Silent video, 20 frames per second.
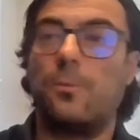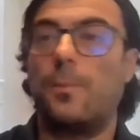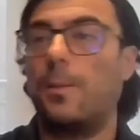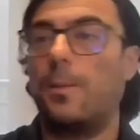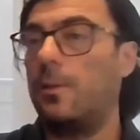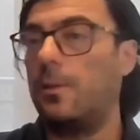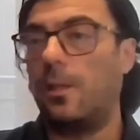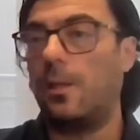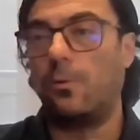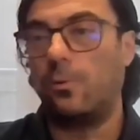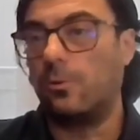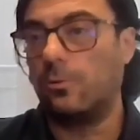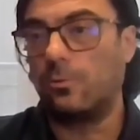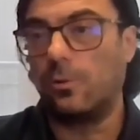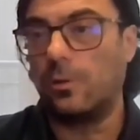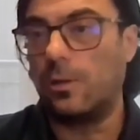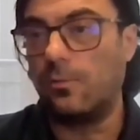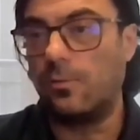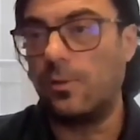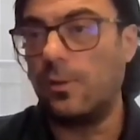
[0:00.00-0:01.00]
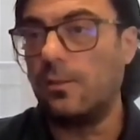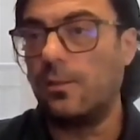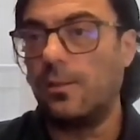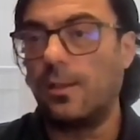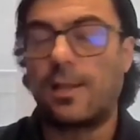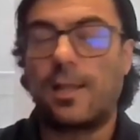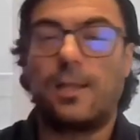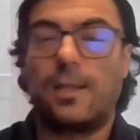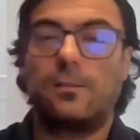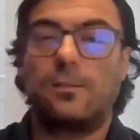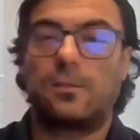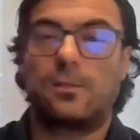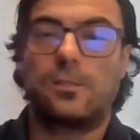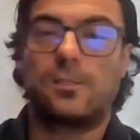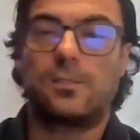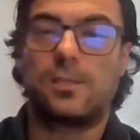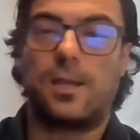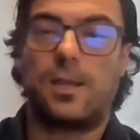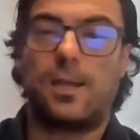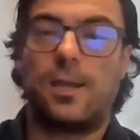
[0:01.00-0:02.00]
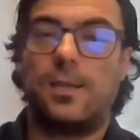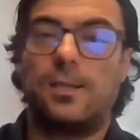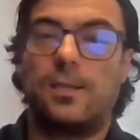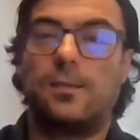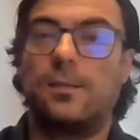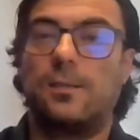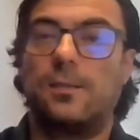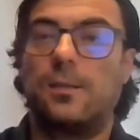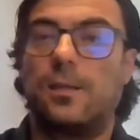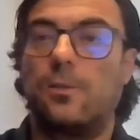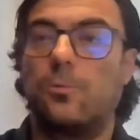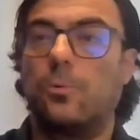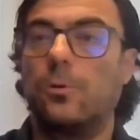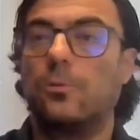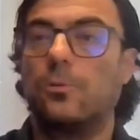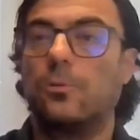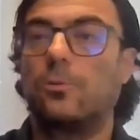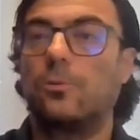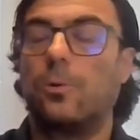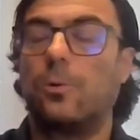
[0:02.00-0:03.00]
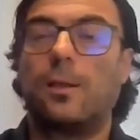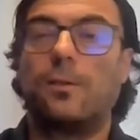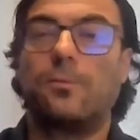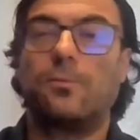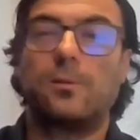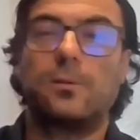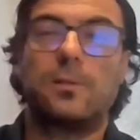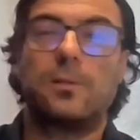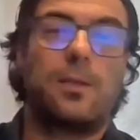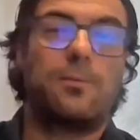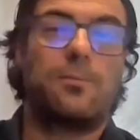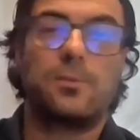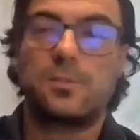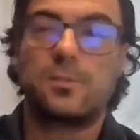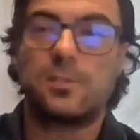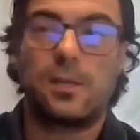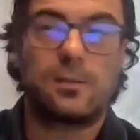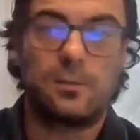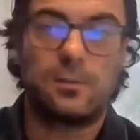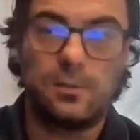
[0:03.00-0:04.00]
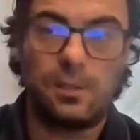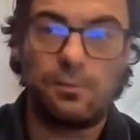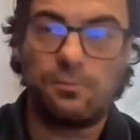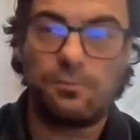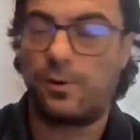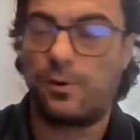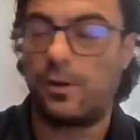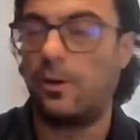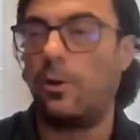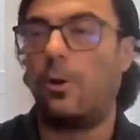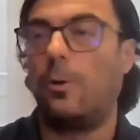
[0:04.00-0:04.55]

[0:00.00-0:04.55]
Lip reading: Maybe they want to live in the countryside, they have a certain different